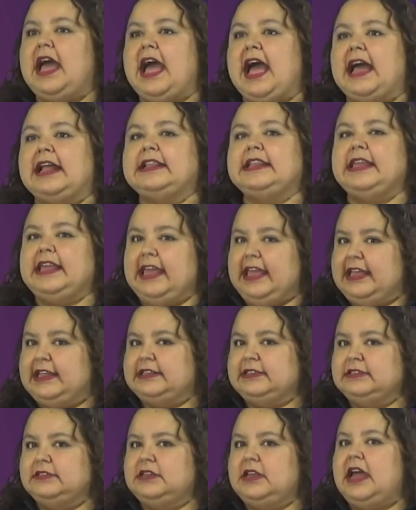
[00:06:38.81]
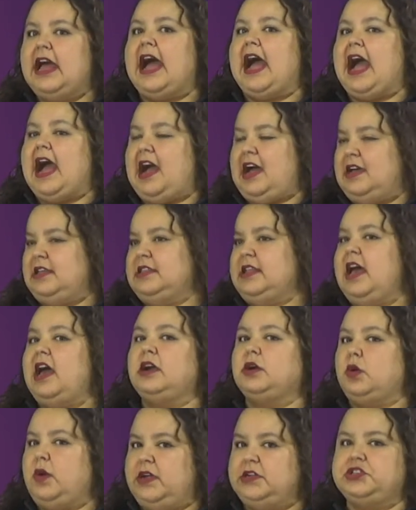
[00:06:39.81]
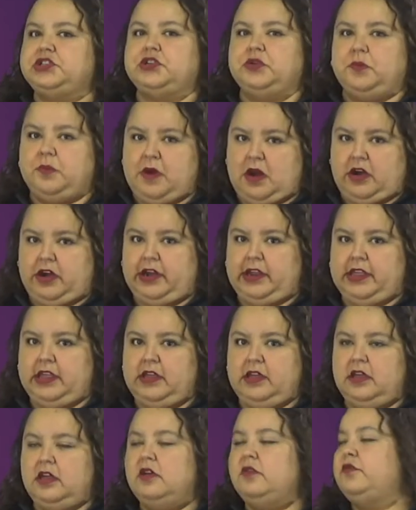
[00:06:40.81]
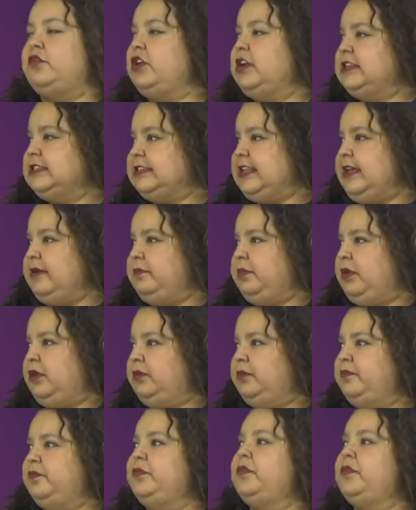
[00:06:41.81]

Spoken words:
At the end, add a question mark. For example,